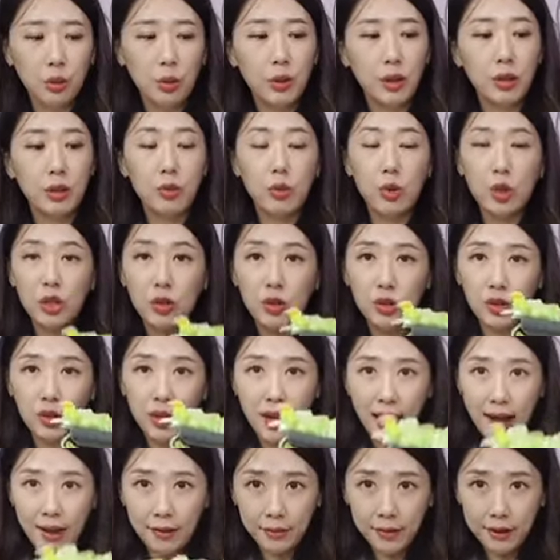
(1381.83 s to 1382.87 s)
or you can just
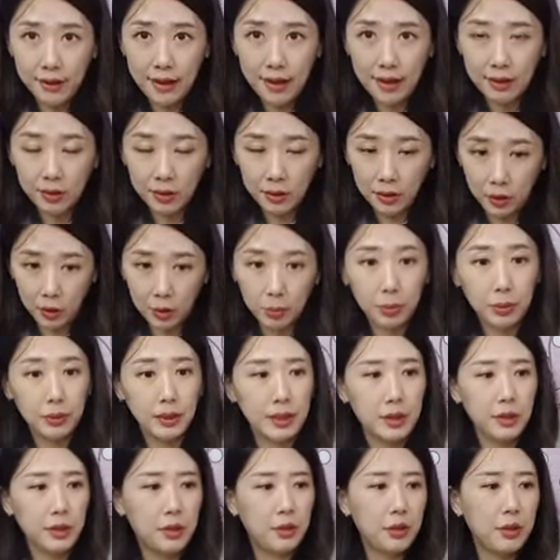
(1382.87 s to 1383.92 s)
have it as your
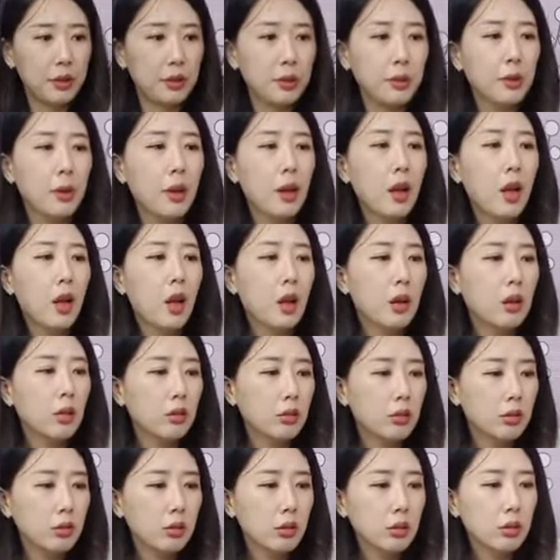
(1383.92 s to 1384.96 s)
place too.
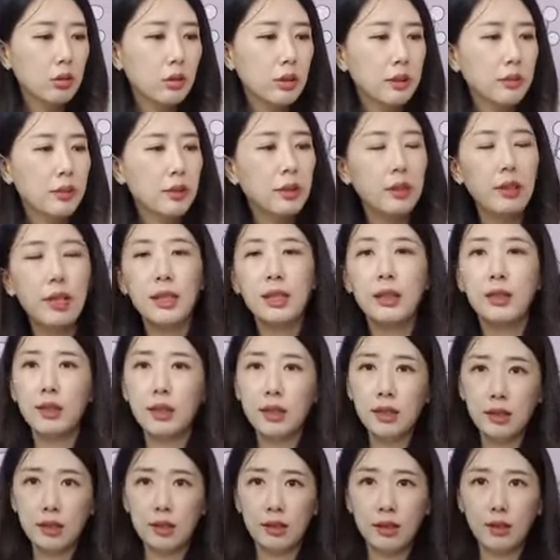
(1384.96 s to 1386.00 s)
Just leave it like
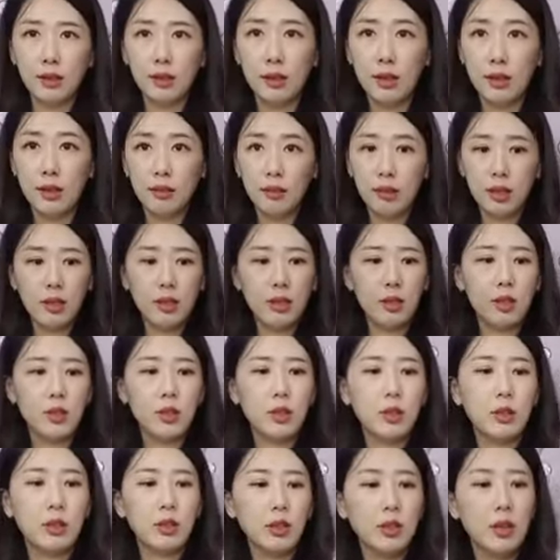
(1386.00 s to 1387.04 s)
this. Then it's
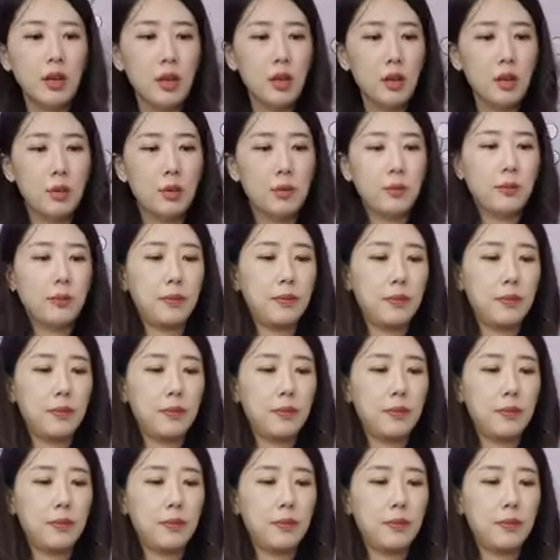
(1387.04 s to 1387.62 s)
good to go.